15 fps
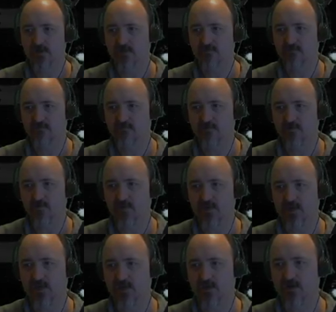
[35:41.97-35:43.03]
from
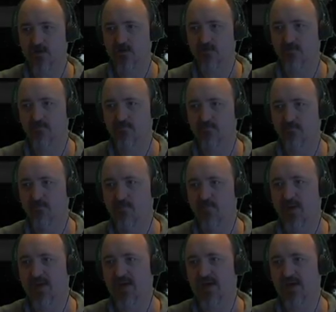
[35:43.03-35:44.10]
here
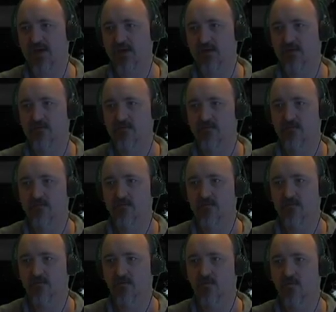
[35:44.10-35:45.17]
back
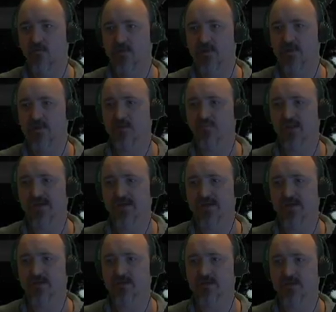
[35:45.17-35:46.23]
orbiting the
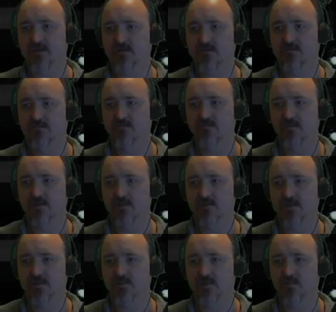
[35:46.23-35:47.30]
planet until we do
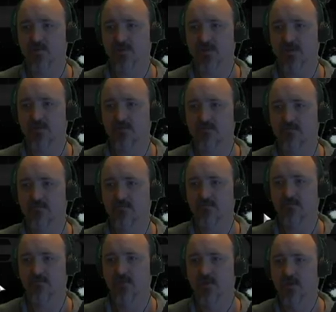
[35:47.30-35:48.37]
something with it.
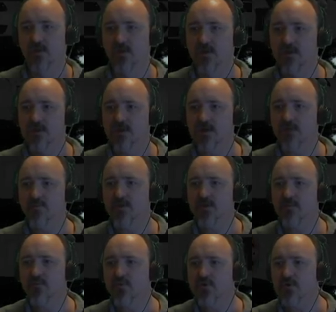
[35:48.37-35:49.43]
Did I put a
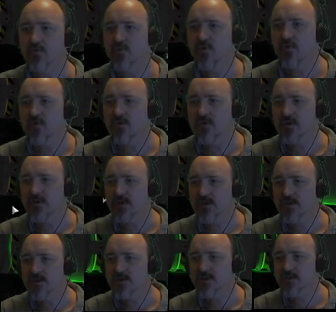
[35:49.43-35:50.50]
probe core on
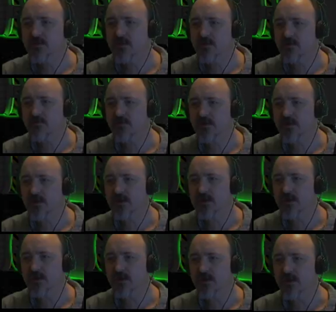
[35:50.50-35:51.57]
this? I don't think I
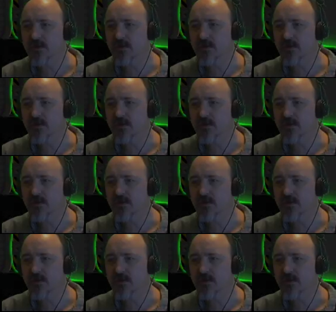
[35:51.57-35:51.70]
did.